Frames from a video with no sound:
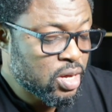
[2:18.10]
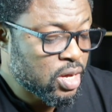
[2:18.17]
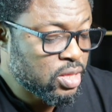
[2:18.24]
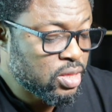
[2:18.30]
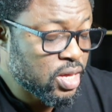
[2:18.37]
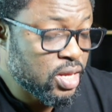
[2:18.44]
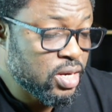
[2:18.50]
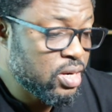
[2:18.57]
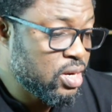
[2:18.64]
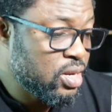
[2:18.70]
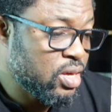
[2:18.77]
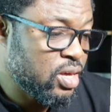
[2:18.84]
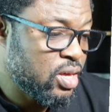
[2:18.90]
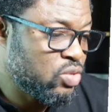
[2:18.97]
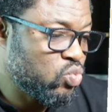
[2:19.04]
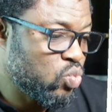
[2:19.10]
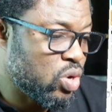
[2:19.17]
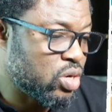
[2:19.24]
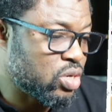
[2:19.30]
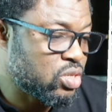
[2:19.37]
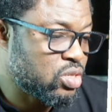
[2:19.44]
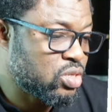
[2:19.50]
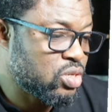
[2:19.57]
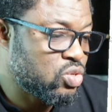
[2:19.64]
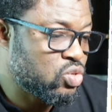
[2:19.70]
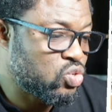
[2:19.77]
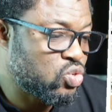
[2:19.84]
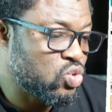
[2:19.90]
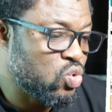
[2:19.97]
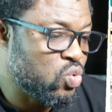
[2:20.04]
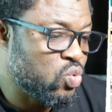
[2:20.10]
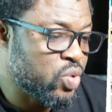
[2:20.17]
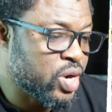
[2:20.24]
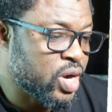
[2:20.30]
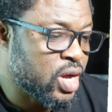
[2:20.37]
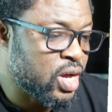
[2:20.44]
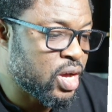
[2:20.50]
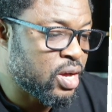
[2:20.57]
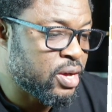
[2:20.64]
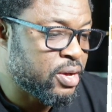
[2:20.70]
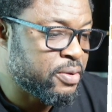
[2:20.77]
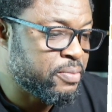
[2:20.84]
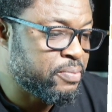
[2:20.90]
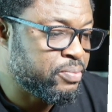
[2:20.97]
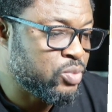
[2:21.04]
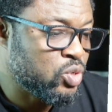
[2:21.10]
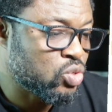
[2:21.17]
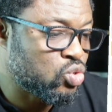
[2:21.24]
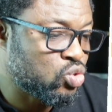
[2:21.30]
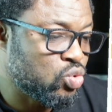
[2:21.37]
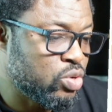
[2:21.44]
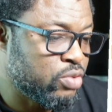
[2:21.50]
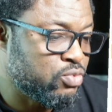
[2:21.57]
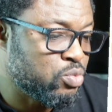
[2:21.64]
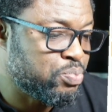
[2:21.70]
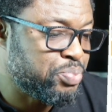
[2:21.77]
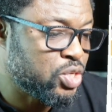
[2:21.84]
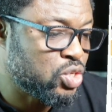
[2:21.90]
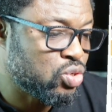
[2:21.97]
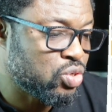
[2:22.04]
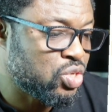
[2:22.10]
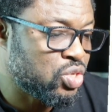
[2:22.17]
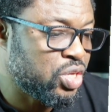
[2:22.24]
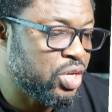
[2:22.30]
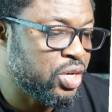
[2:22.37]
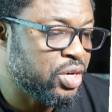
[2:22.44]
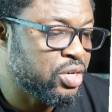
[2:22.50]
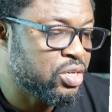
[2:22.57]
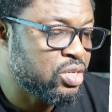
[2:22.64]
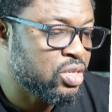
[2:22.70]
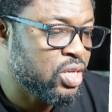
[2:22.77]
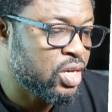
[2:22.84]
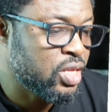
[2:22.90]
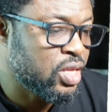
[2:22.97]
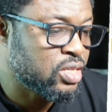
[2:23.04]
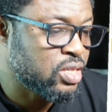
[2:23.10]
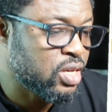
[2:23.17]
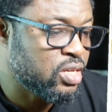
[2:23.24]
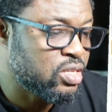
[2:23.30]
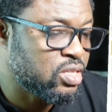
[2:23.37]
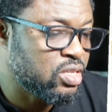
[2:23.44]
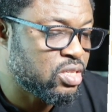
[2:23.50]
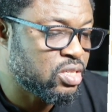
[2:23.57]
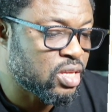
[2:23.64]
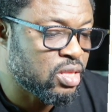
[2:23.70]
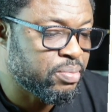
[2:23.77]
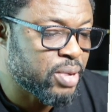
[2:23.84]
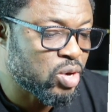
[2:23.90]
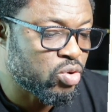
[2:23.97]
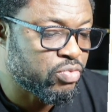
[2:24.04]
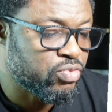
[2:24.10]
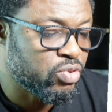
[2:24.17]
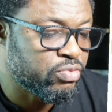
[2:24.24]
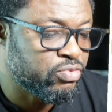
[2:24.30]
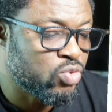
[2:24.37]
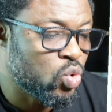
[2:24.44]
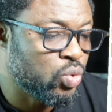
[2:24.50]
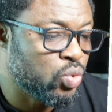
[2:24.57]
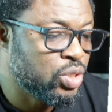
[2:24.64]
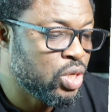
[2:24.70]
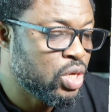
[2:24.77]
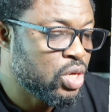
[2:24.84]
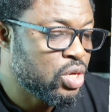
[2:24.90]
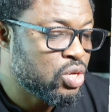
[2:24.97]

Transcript: and then it works so um, just show you a few pictures here yeah that's how it sits at the back of your phone